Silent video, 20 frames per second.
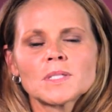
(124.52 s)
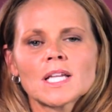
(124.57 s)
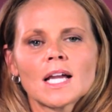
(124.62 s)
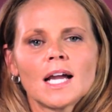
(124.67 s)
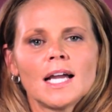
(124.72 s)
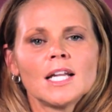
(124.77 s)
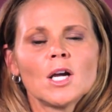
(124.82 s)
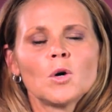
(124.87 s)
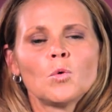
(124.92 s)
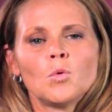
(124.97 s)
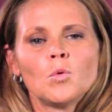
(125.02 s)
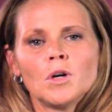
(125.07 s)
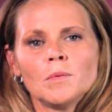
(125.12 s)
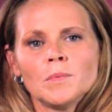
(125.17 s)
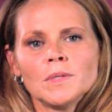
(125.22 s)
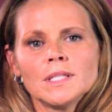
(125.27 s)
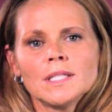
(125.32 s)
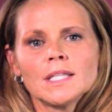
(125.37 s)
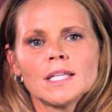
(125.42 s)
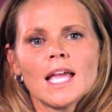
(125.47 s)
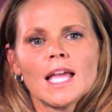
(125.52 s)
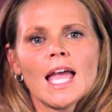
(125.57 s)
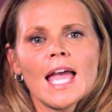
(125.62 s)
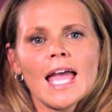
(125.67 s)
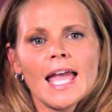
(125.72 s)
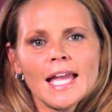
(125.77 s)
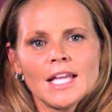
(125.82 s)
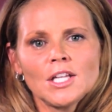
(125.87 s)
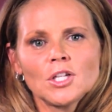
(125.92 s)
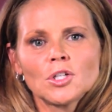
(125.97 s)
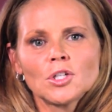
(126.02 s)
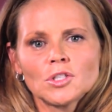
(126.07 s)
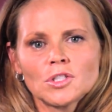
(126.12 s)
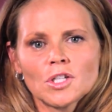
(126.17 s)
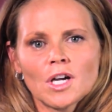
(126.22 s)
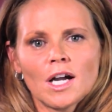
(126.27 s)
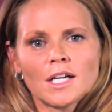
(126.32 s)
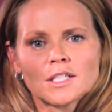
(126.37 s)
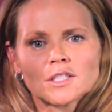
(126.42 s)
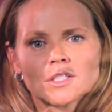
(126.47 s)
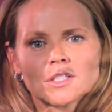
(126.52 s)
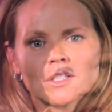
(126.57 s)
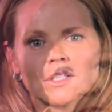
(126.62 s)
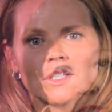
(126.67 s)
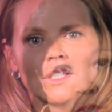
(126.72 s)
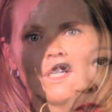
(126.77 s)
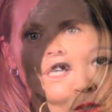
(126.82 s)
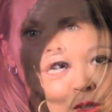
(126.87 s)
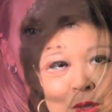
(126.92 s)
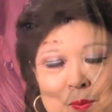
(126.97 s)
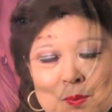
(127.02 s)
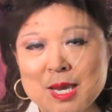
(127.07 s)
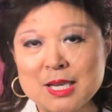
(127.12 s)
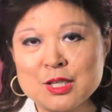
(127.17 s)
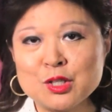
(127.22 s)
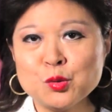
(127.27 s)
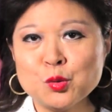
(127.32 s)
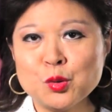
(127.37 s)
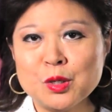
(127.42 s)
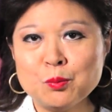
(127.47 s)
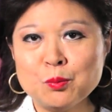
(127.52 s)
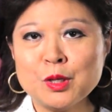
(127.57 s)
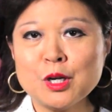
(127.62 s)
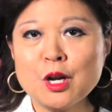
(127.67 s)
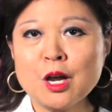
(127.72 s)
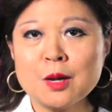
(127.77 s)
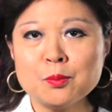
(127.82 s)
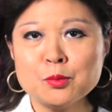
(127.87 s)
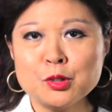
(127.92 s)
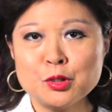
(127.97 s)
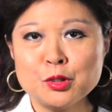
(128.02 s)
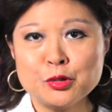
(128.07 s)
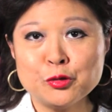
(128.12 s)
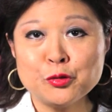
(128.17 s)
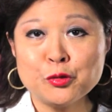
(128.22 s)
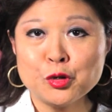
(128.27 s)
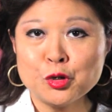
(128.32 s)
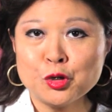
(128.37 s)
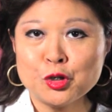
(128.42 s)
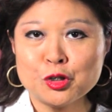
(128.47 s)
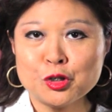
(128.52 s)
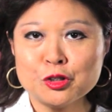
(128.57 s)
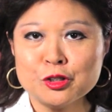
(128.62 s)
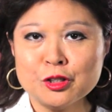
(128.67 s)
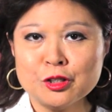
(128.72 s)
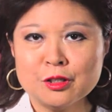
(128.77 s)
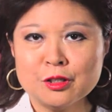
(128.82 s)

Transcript: guide a woman and her doctor to the best treatment options for her.